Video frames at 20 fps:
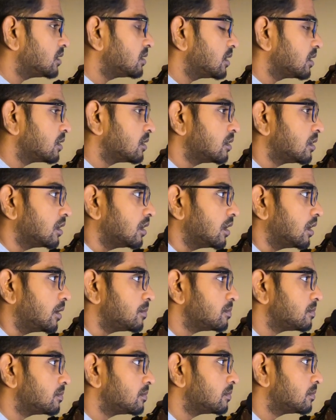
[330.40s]
I think
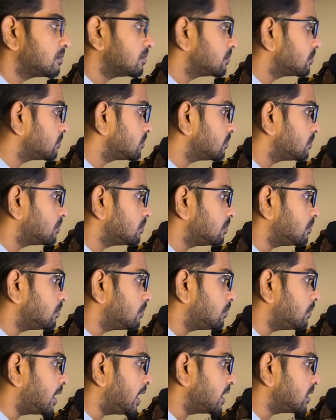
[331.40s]

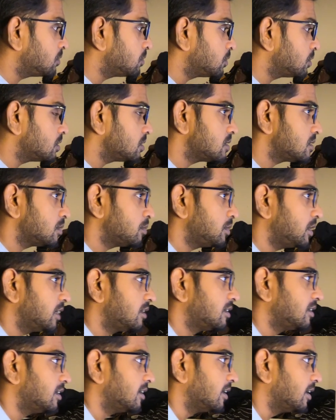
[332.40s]
mine was a
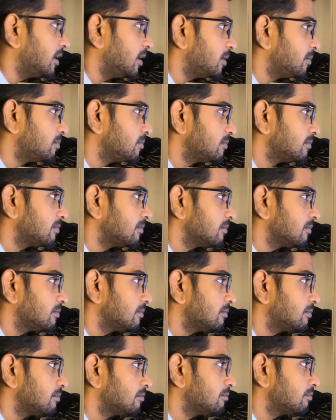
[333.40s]
bit
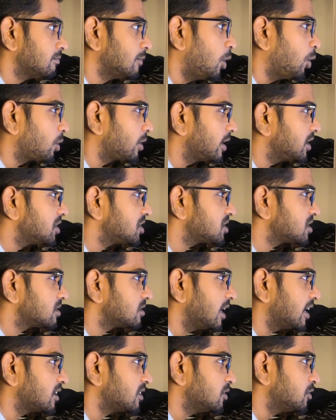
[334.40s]
okayish.
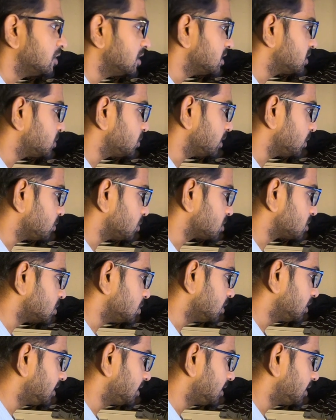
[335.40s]
Like the first week was